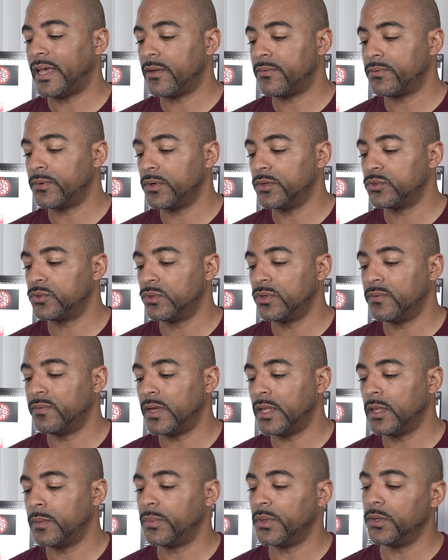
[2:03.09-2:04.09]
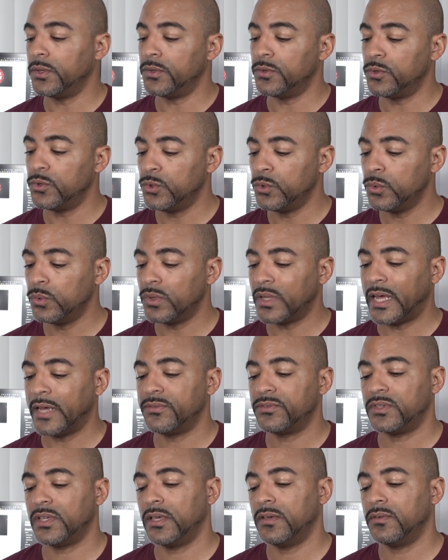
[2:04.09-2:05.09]
effort to develop a new
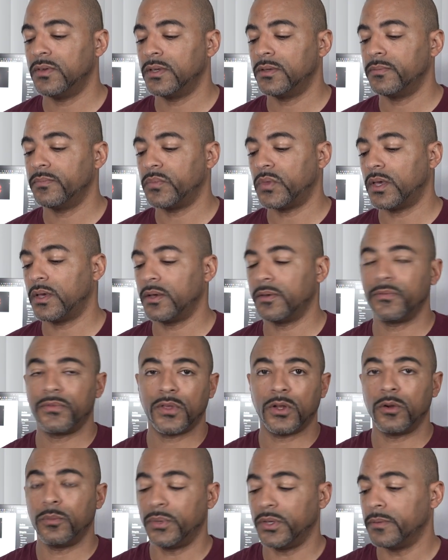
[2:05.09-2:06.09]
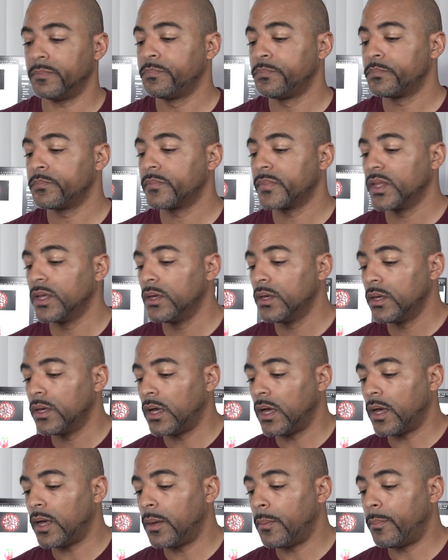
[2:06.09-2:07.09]
life-saving therapy.
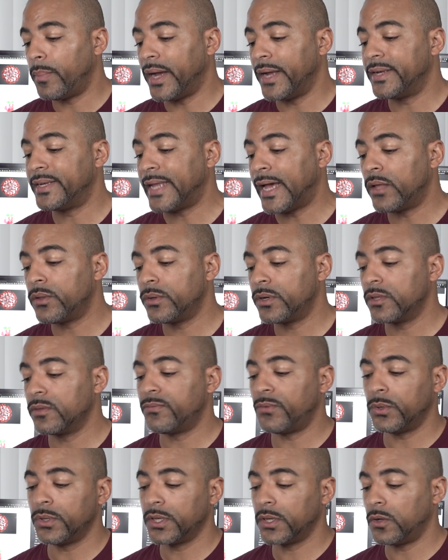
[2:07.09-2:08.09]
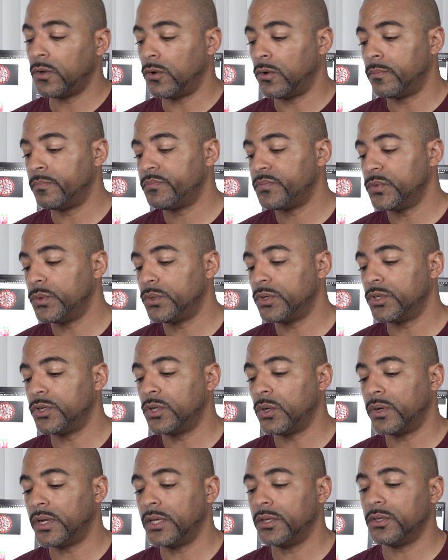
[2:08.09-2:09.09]
By downloading Folding at Home, you can
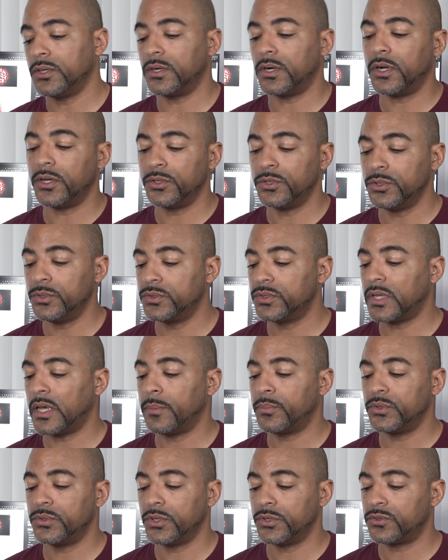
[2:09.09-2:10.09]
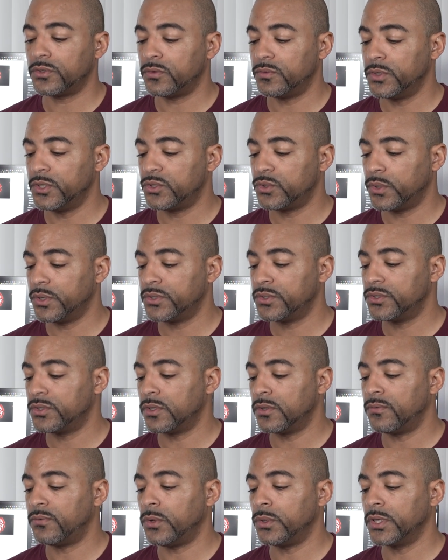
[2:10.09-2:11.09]
donate your unused computational resources
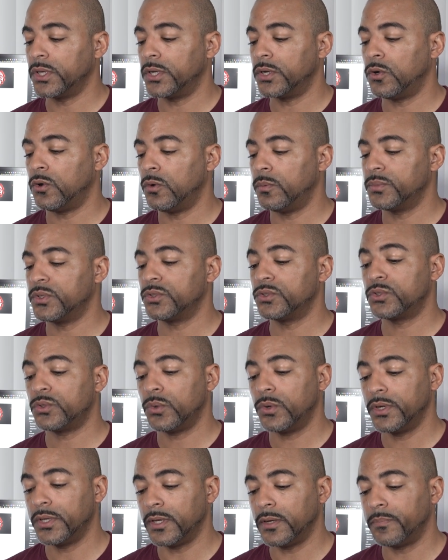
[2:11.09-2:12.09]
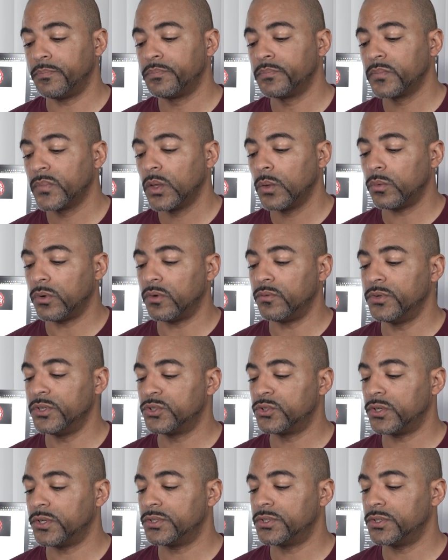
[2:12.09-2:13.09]
to the Folding at Home Consortium, where
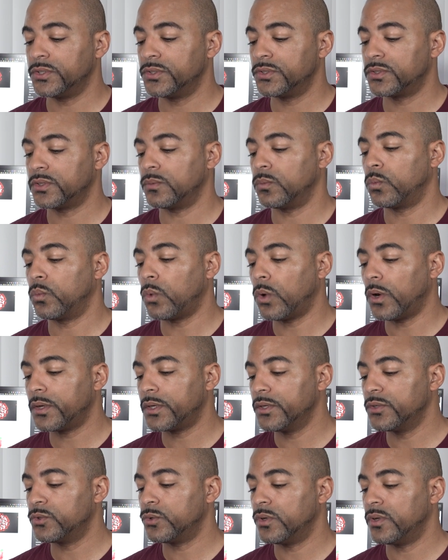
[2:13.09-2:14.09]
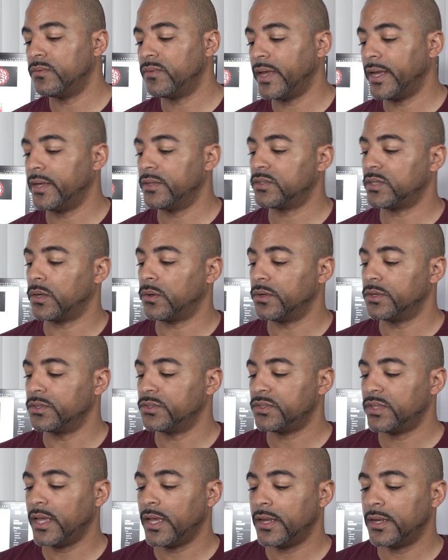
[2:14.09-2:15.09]
researchers working to advance our
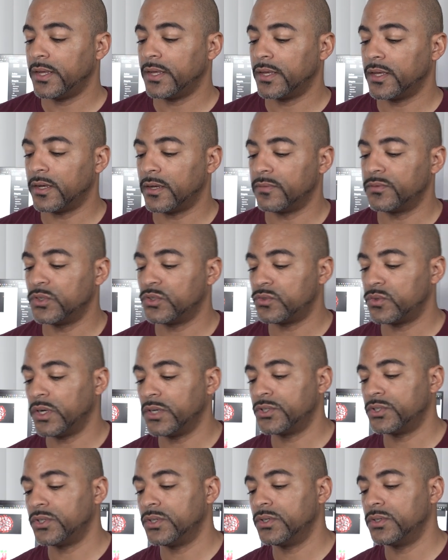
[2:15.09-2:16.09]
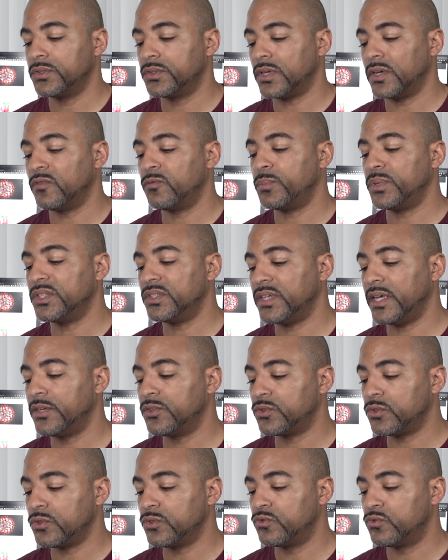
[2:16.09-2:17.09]
understanding of the structures of
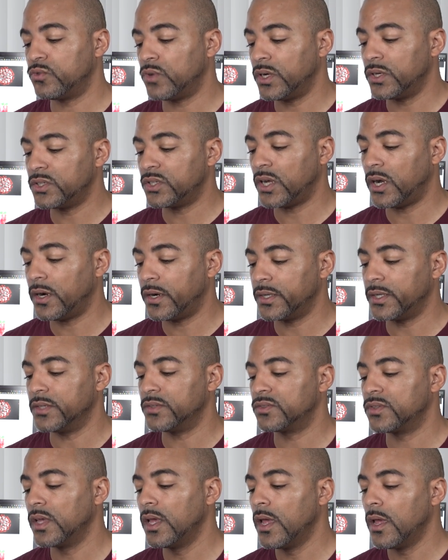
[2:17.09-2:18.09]
potential drug targets